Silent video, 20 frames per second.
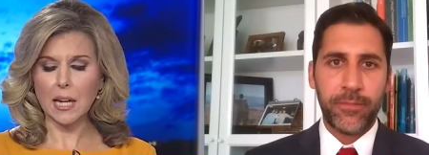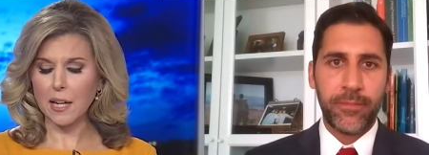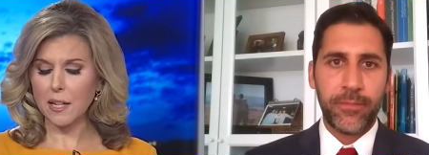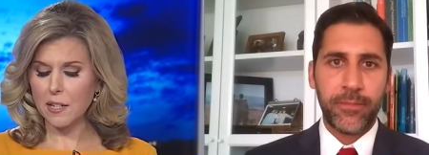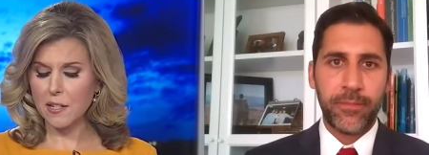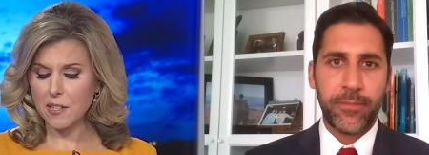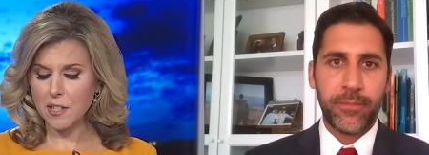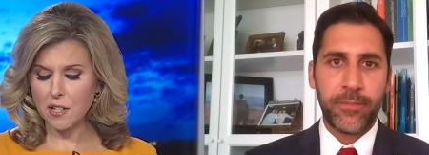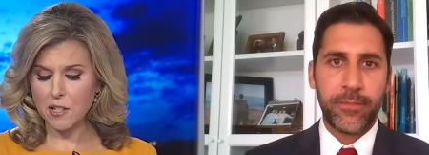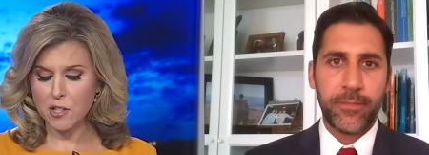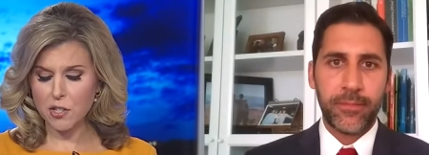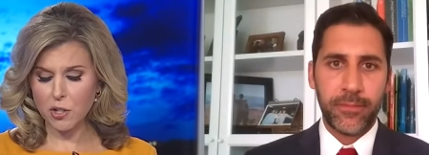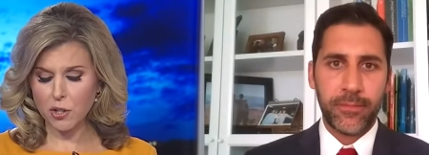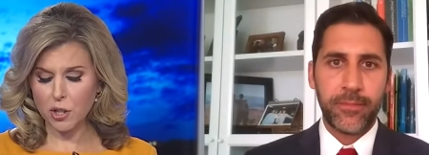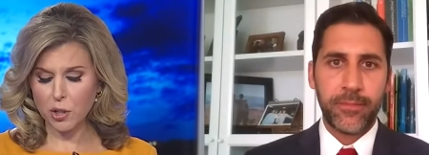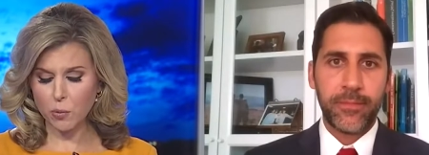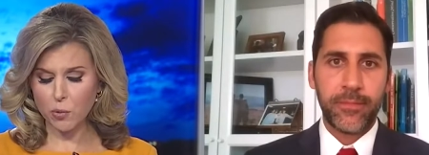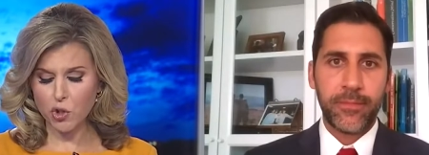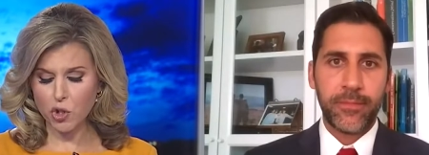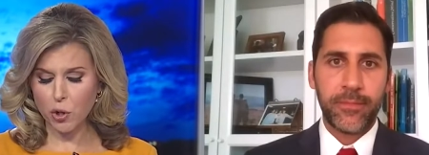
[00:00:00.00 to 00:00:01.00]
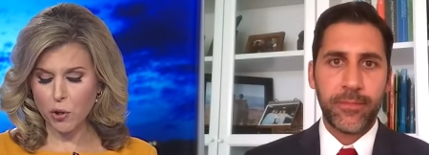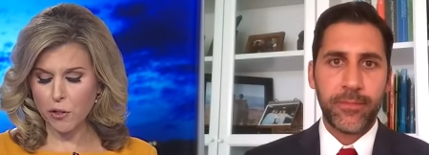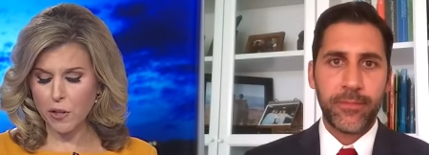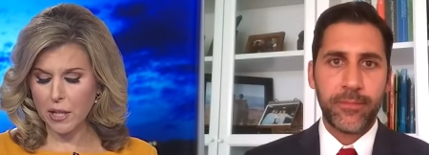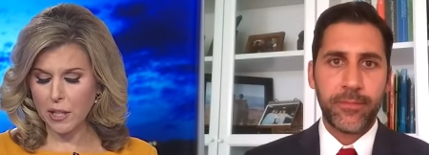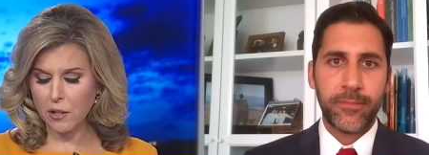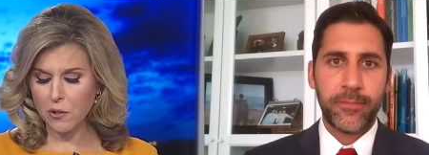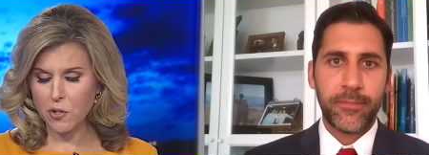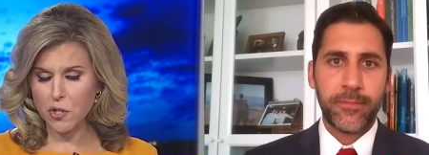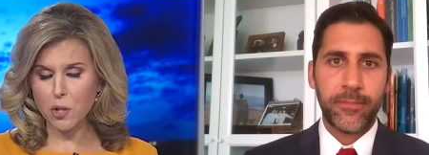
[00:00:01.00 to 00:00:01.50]
Speaker 1: it is concerning. Well, Joel,
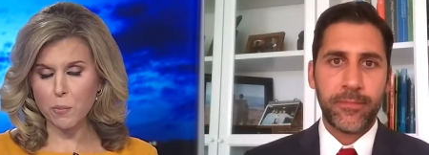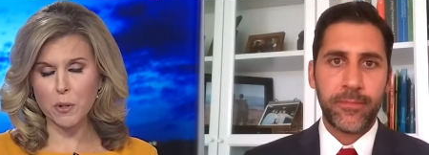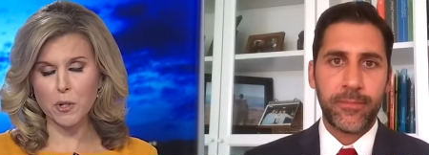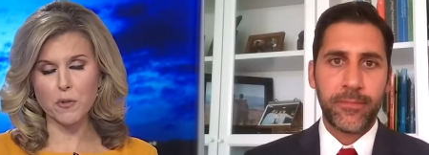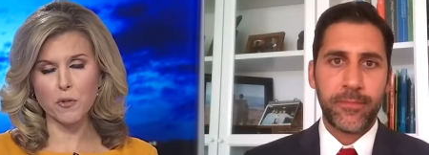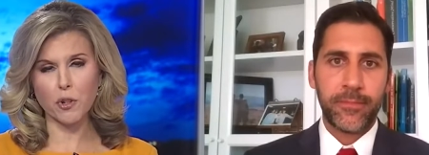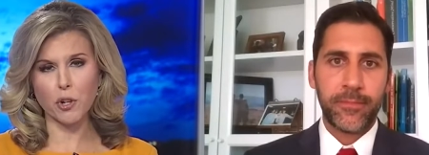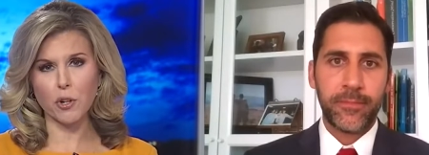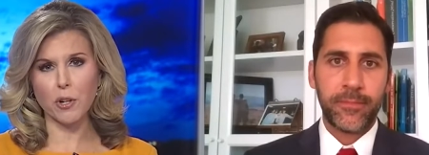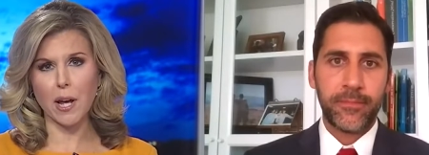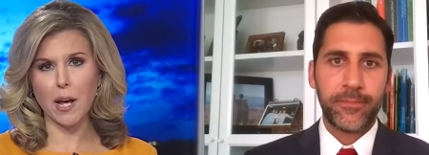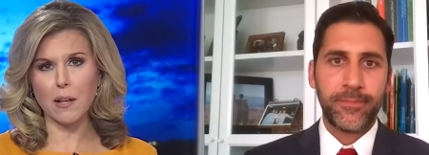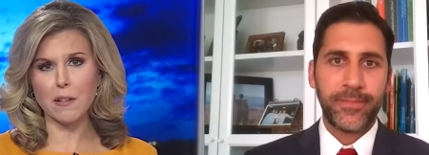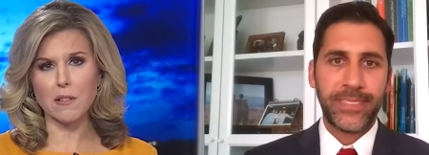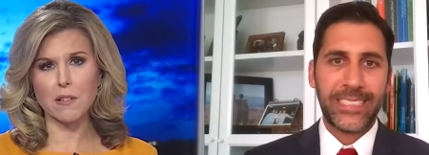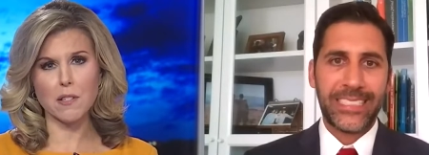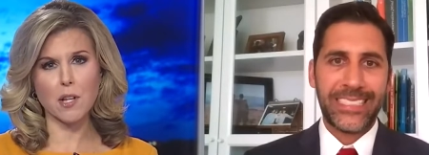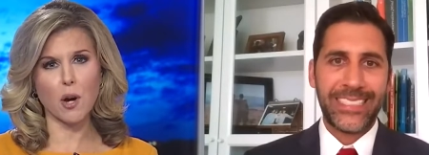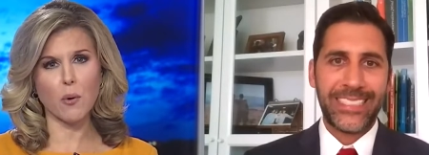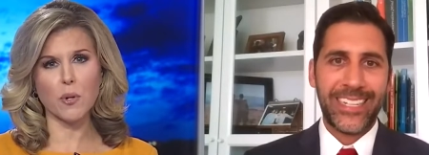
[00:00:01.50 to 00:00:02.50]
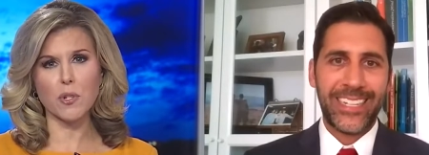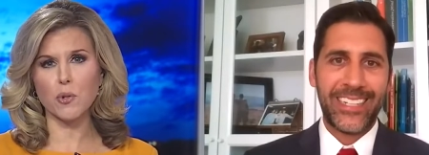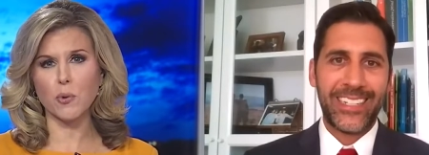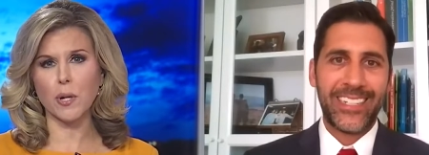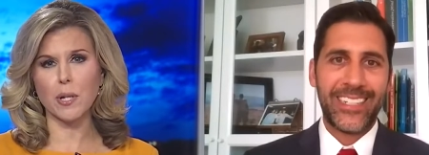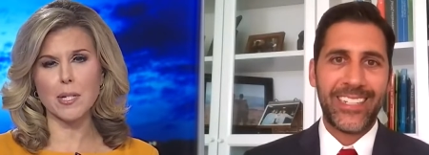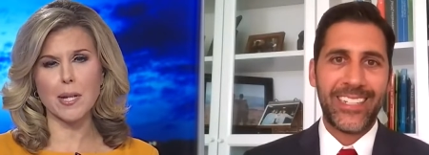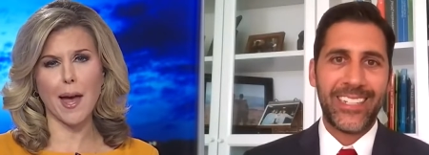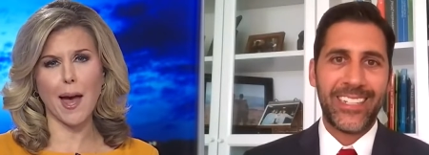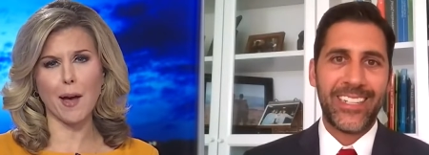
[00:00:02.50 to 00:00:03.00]
thank you so much for your analysis. Always
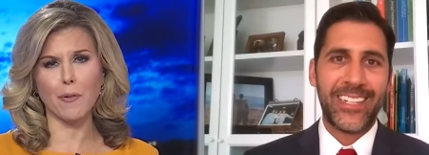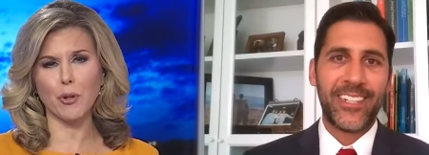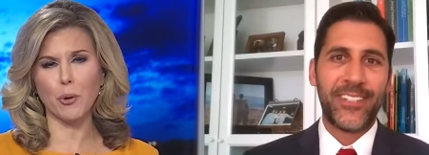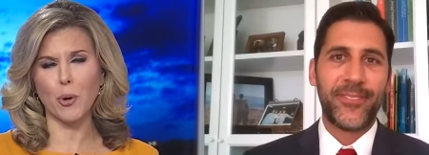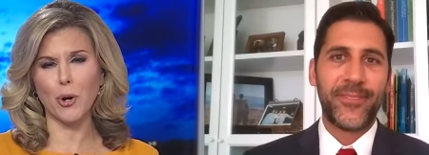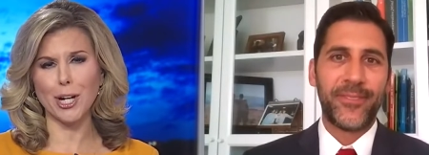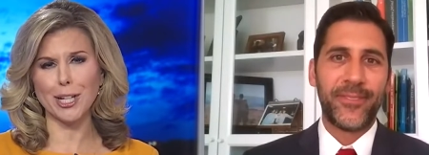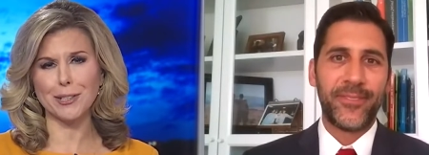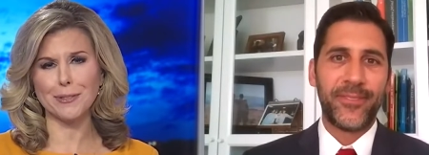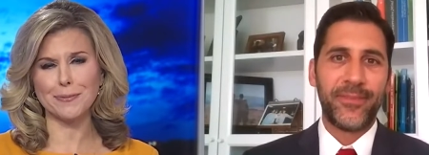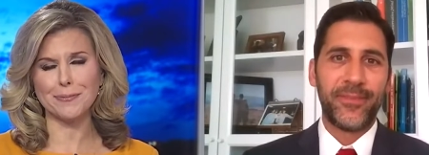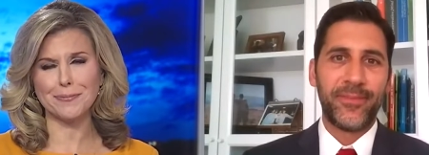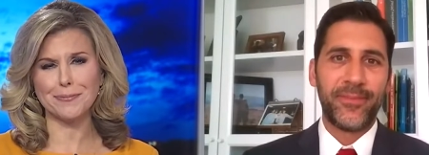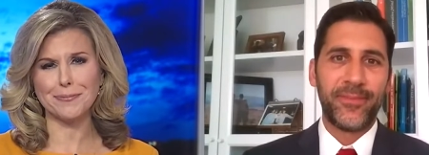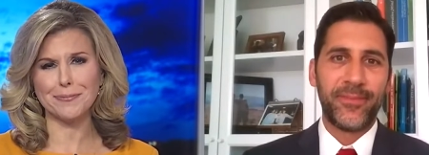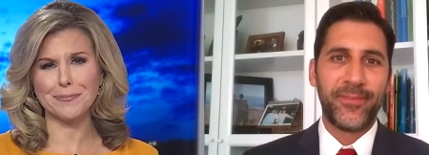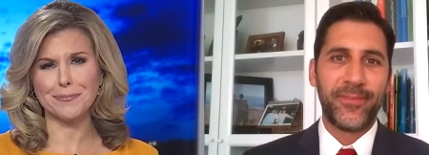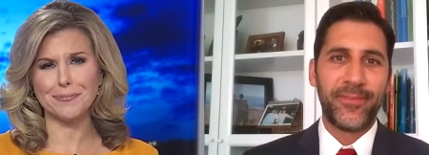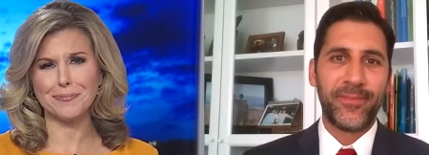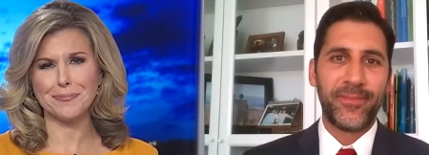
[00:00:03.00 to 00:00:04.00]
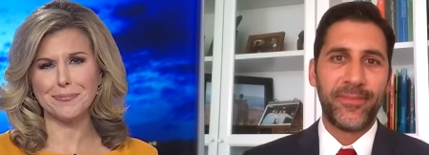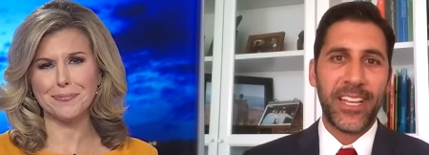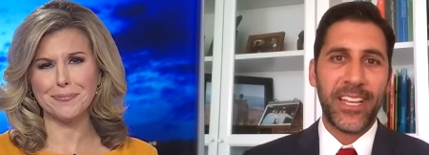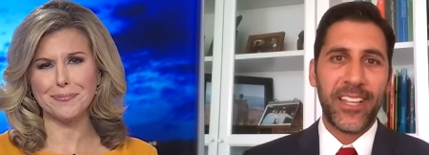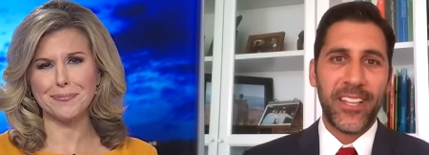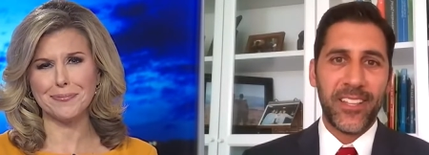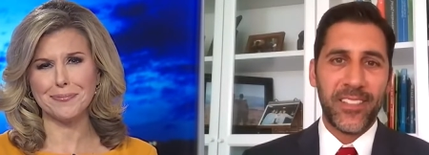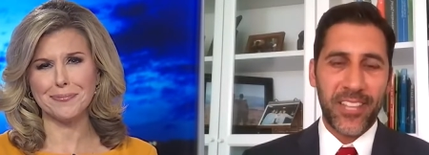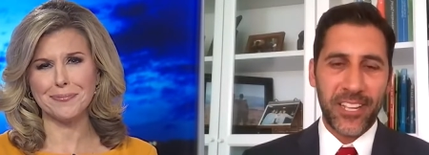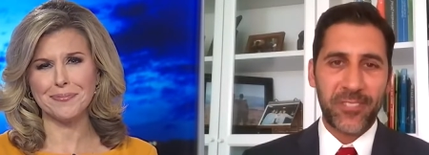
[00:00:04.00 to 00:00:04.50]
great to have you on.
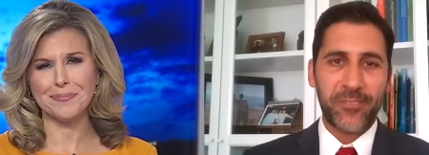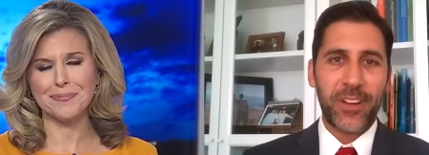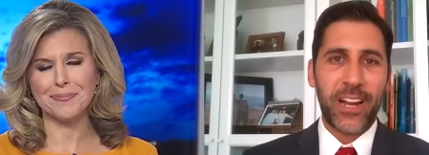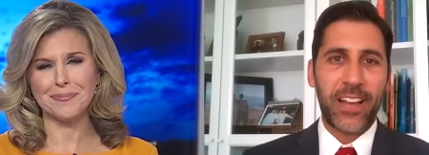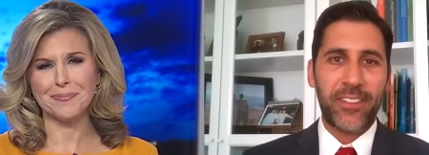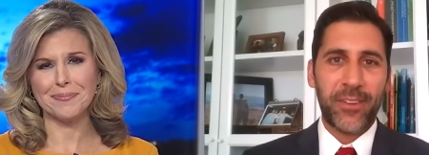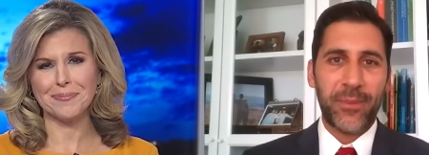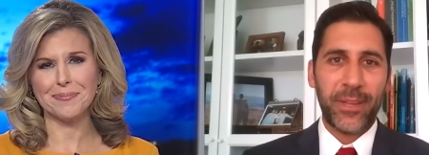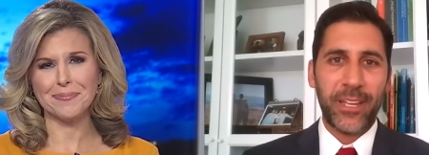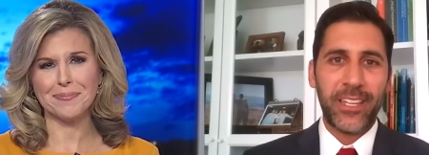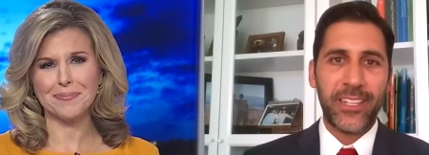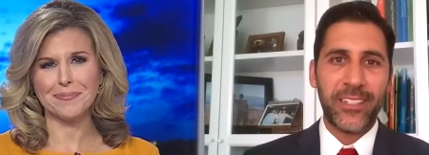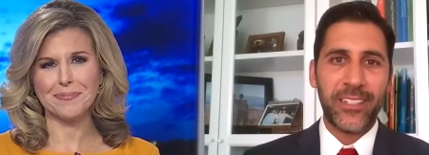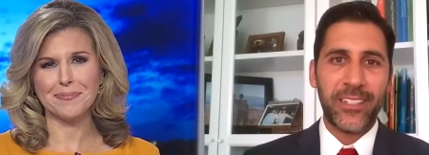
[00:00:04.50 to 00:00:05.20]
Speaker 2: Thanks for having me.